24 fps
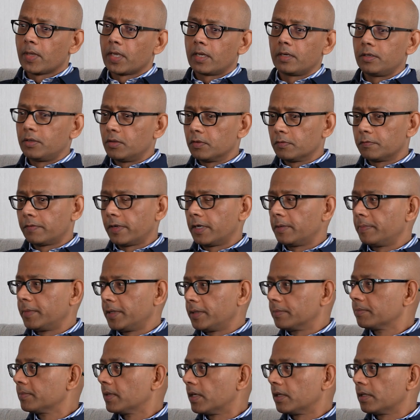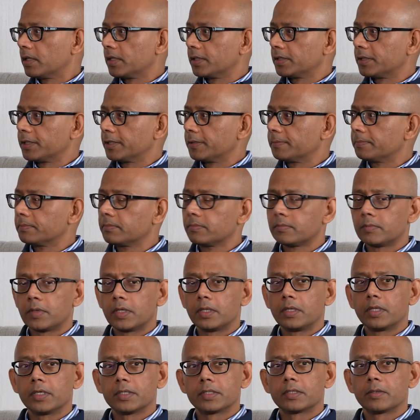You'll find me on LinkedIn,
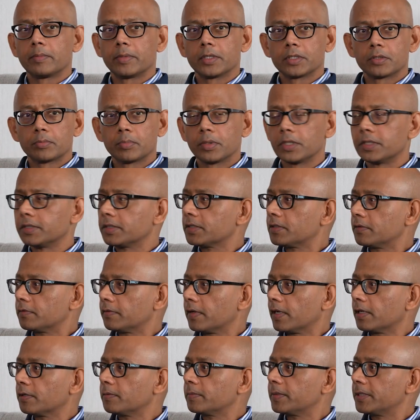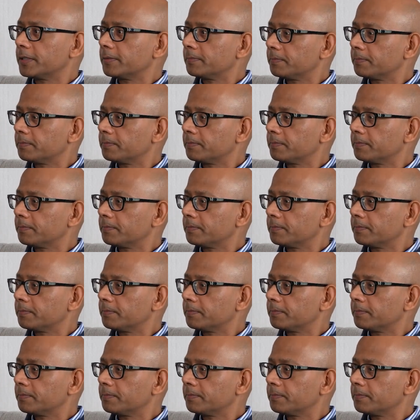and that's the best place to follow me.